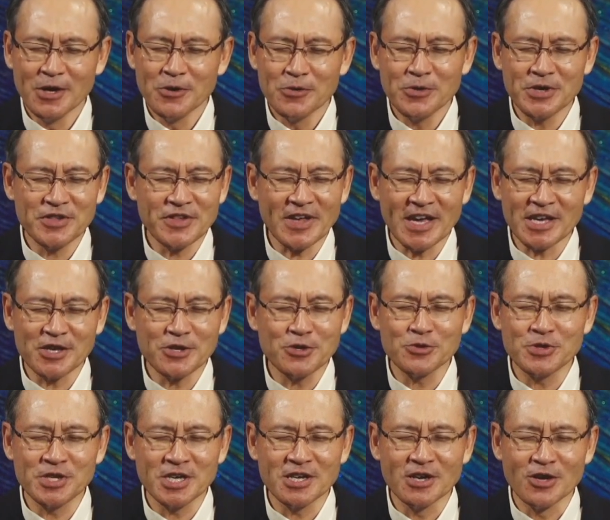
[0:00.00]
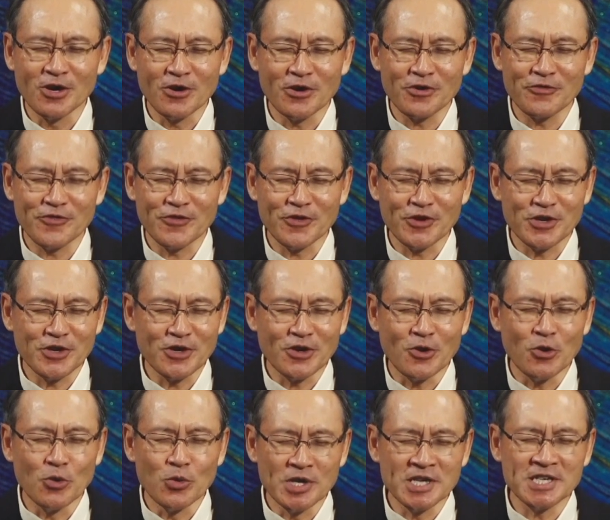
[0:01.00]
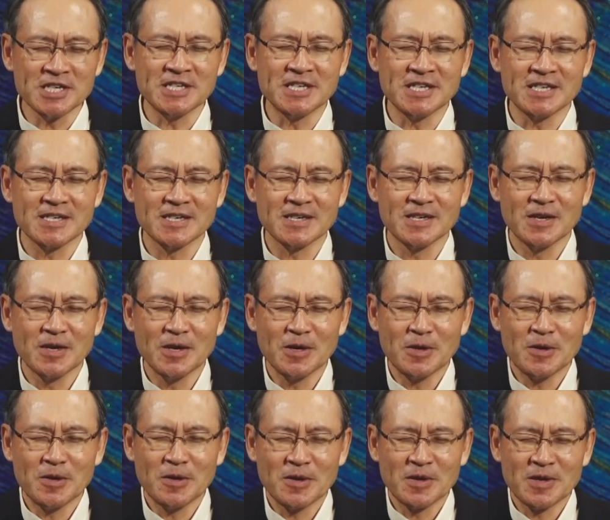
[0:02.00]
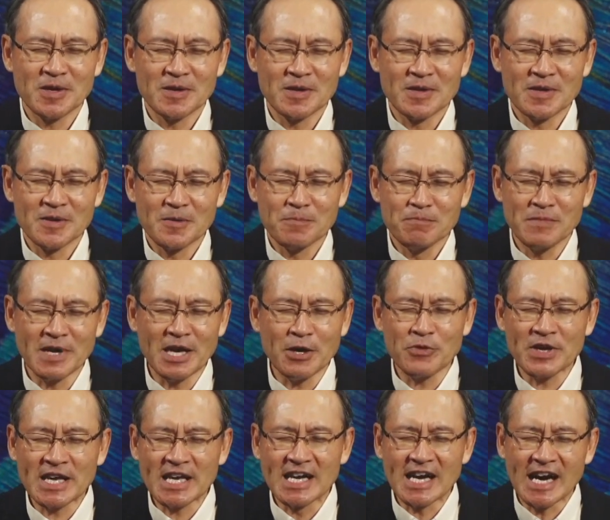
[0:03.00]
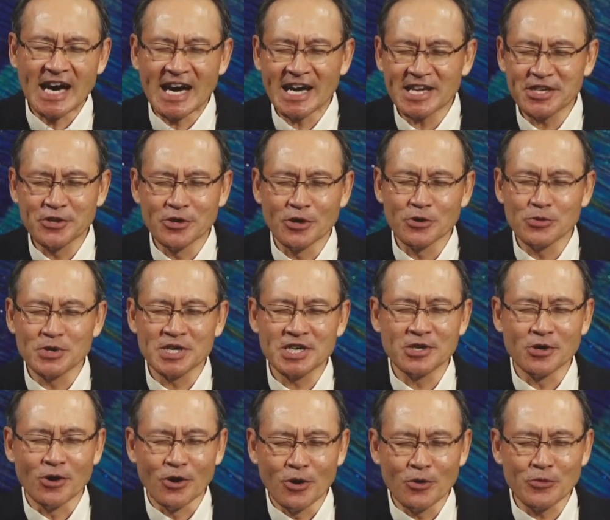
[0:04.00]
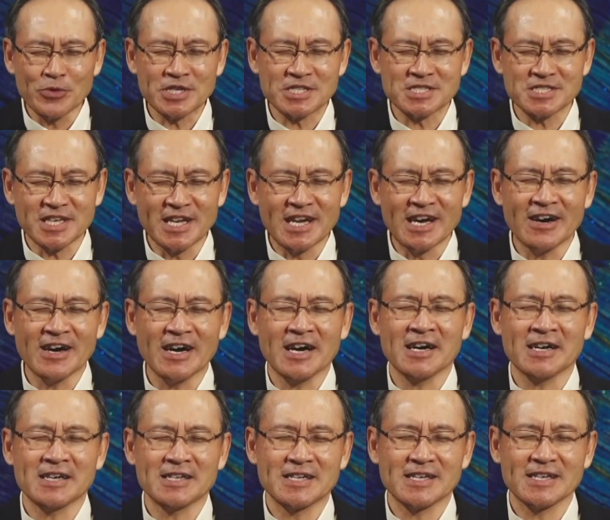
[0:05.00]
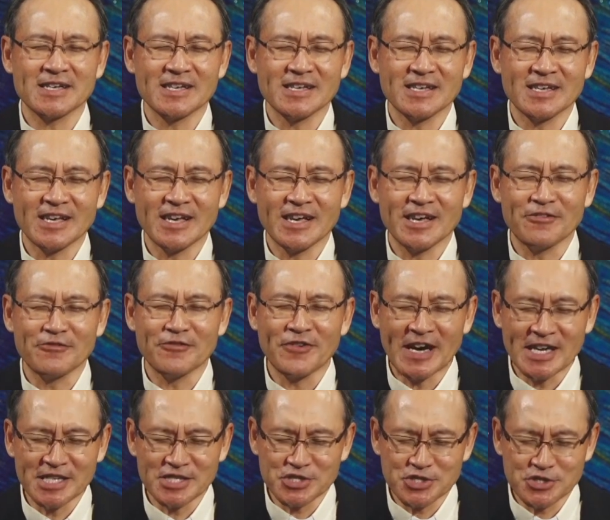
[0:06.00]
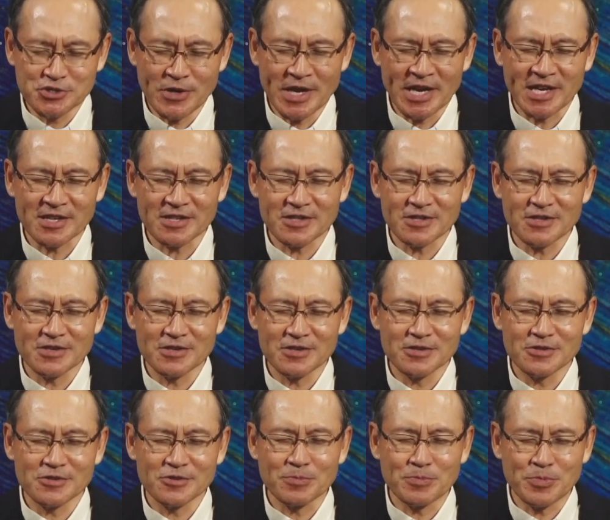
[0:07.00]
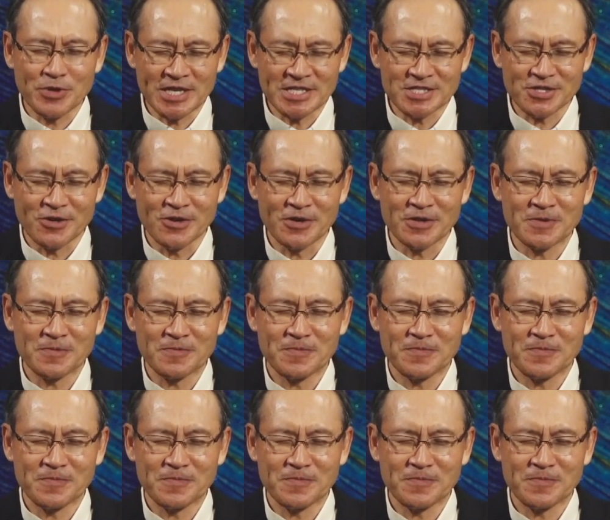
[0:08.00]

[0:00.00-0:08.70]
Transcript: We thank you, dear Lord, for your word. May we guard your word always in our heart and find strength to press on.